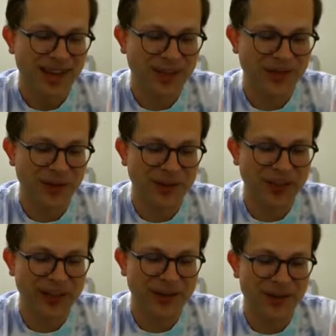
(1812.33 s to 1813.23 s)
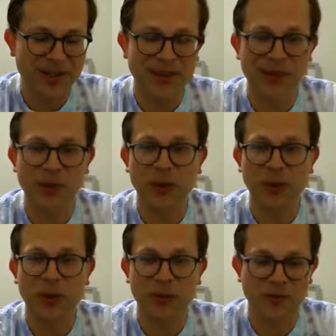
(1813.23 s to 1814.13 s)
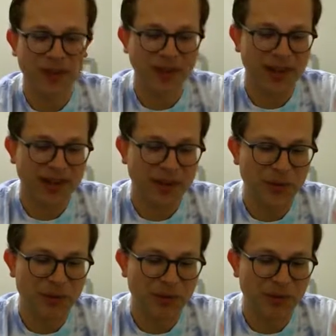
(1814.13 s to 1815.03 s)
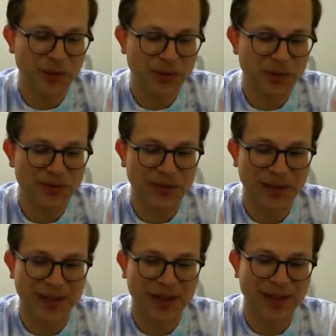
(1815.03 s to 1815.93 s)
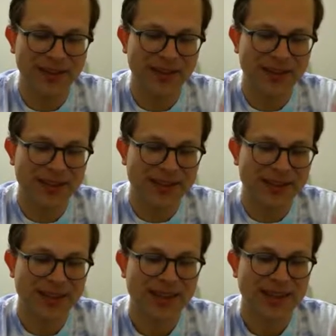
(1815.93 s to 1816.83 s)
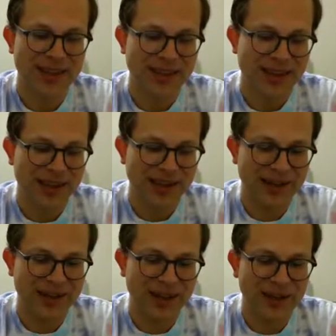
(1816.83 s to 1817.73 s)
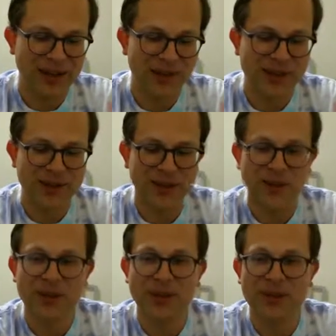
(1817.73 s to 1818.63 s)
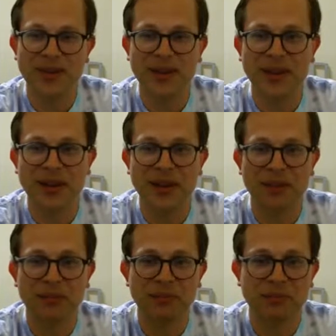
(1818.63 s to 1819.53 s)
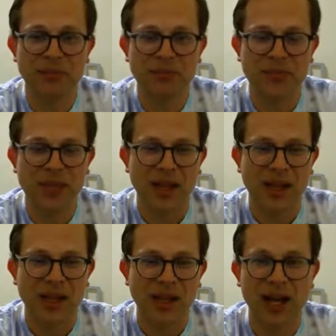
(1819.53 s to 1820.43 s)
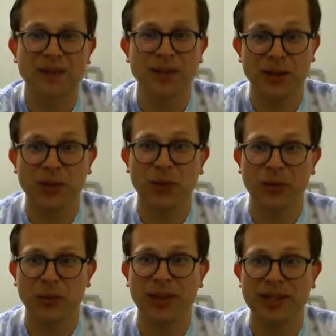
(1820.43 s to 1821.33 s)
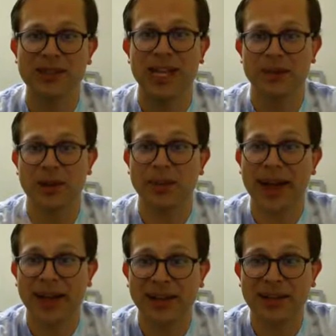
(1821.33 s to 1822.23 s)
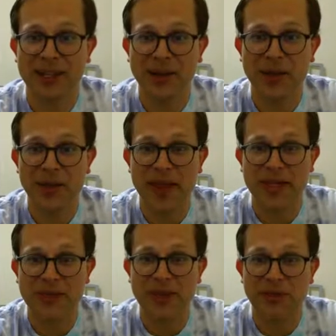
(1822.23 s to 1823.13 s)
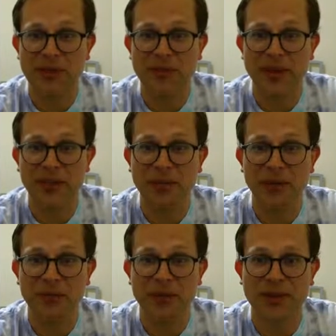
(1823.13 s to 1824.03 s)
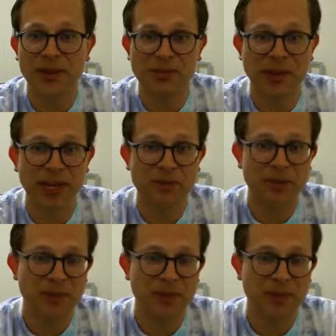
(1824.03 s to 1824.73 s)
I think for gliders, I think the gold home field glider would be more useful than any of these. And I think also the, um, obviously the golden wings they have in a pack because they know that that's about too valuable to put in this pipe.